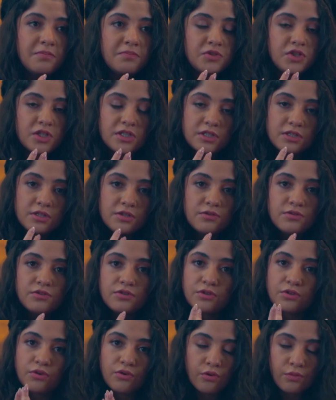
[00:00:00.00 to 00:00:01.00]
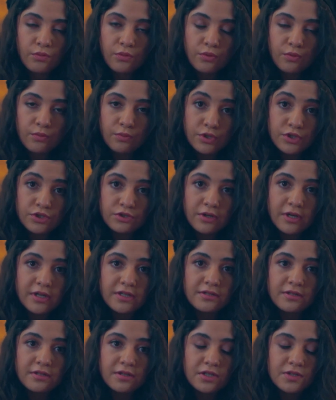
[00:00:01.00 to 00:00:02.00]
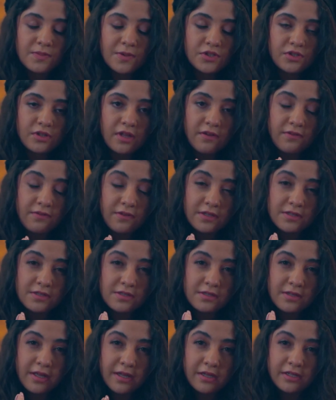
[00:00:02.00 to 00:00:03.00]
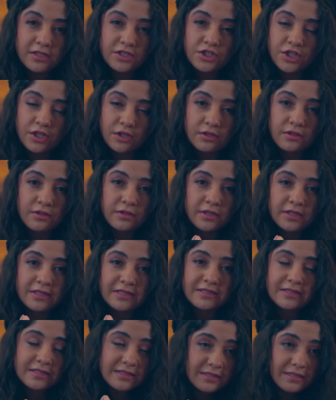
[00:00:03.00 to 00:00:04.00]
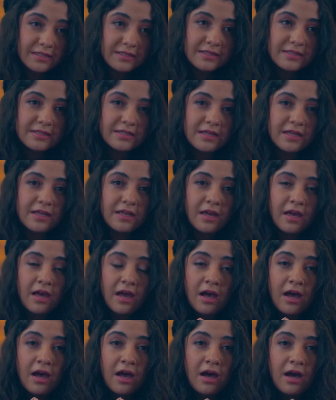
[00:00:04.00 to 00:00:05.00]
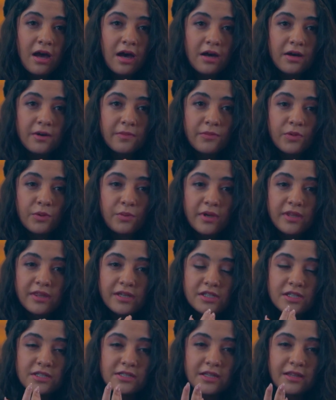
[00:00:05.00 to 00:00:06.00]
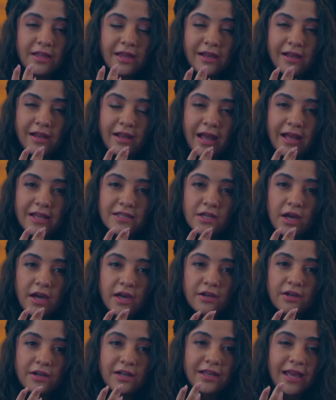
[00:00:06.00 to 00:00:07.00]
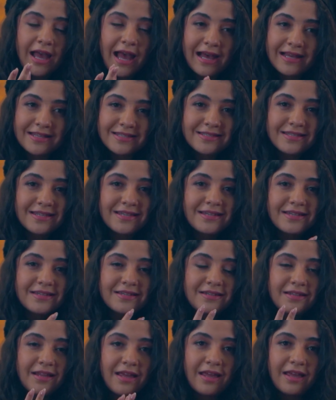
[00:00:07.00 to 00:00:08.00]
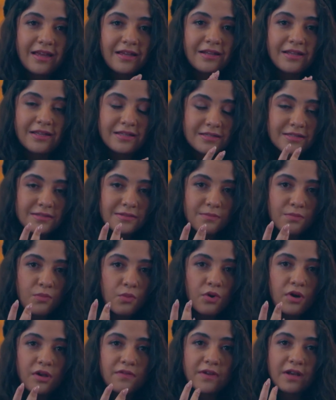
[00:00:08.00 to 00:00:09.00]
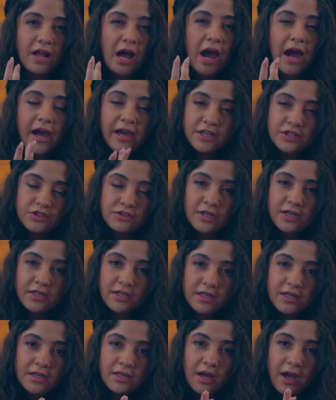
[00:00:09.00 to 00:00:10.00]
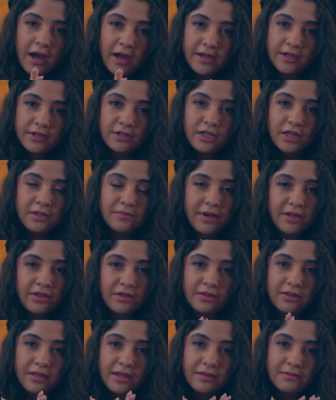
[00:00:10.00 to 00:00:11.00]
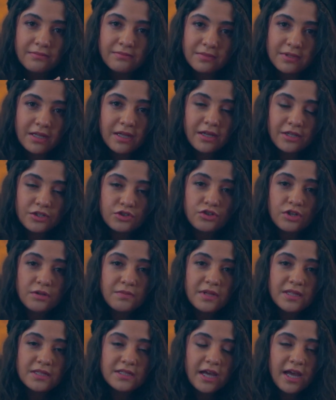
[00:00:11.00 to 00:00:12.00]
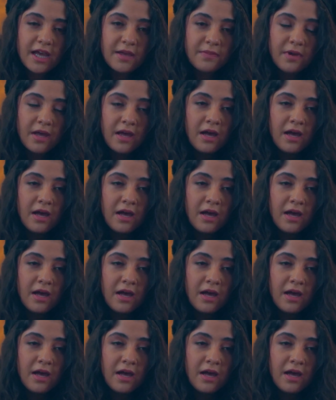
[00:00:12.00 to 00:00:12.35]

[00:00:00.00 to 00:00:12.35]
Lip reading: just use your normal moisturizer, especially if it's like a gel consistency. The way that she said that it has hyaluronic acid and it's more of a hydrating eye cream rather than a treatment type,